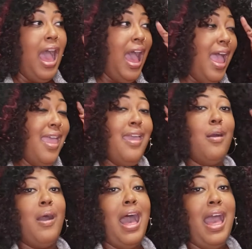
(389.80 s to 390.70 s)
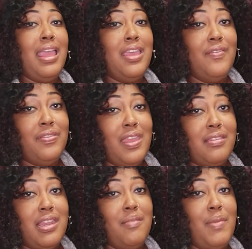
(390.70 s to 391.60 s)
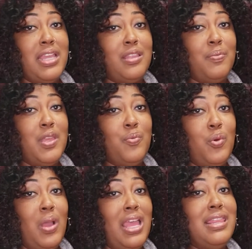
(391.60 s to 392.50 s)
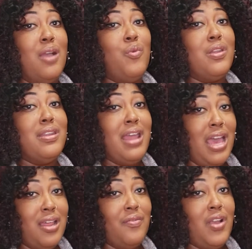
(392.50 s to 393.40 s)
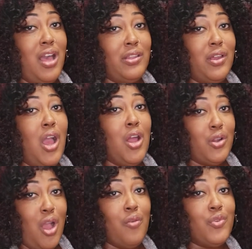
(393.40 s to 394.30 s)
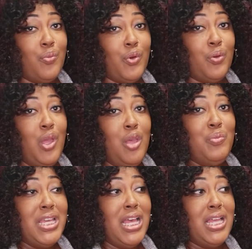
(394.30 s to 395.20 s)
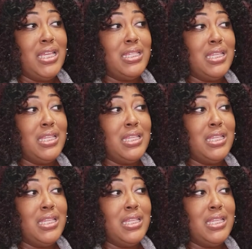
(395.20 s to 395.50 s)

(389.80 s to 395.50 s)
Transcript: Hell, I even think that it made the people that were not of color uncomfortable, because